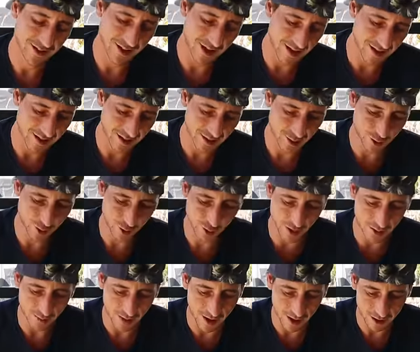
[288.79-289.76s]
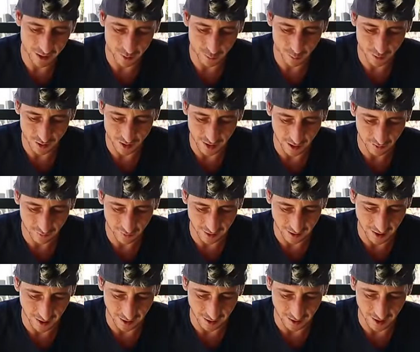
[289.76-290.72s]
Guys, that's 30 bucks. We'll definitely
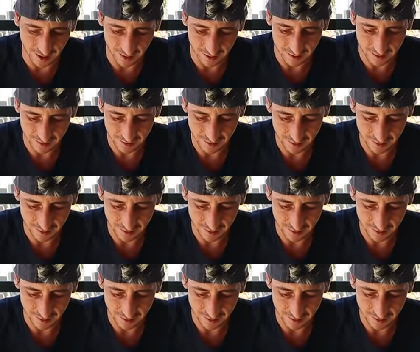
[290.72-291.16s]
take that.